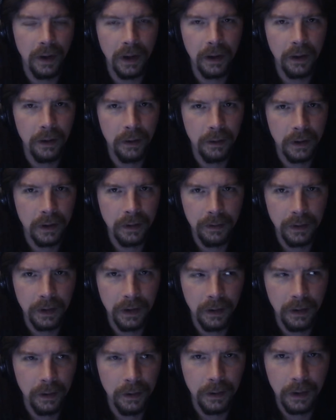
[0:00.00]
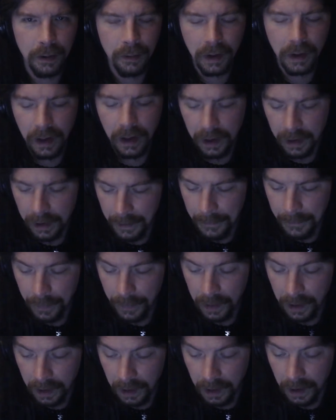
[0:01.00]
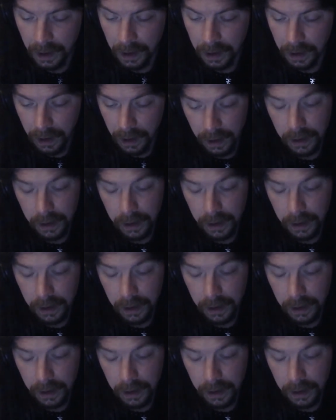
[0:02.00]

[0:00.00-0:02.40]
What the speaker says: I don't know what the fuck you're talking about.